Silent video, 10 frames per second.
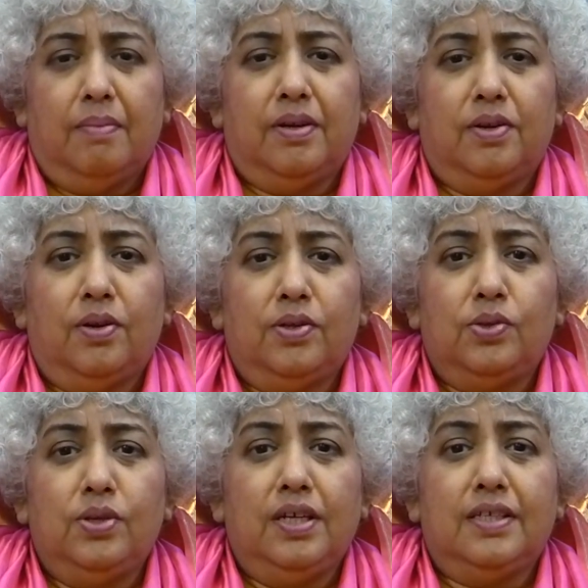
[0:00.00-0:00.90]
but it
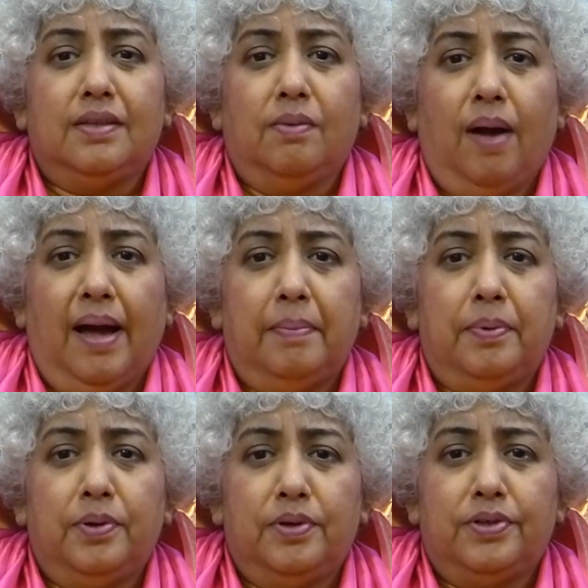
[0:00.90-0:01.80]
also needs the
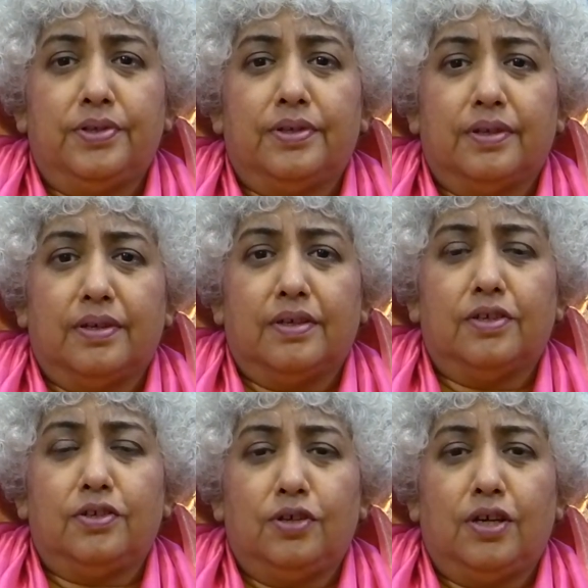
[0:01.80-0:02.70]
wipers
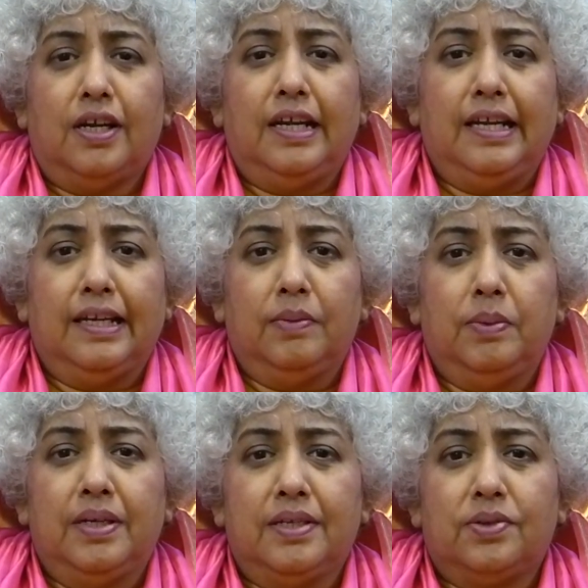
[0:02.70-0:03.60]
to clean the
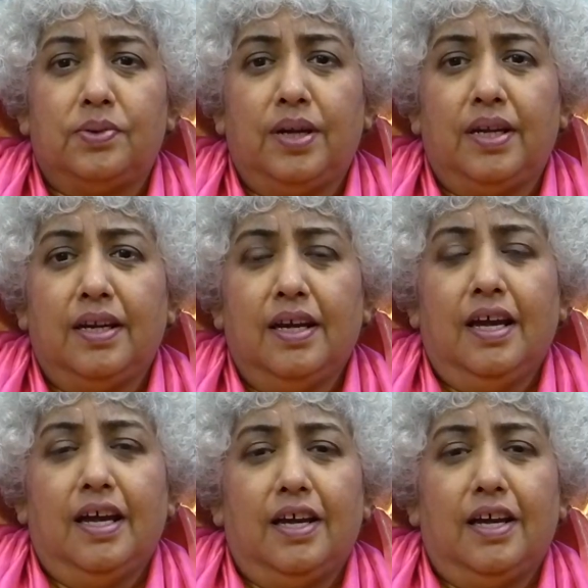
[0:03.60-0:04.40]
windscreen.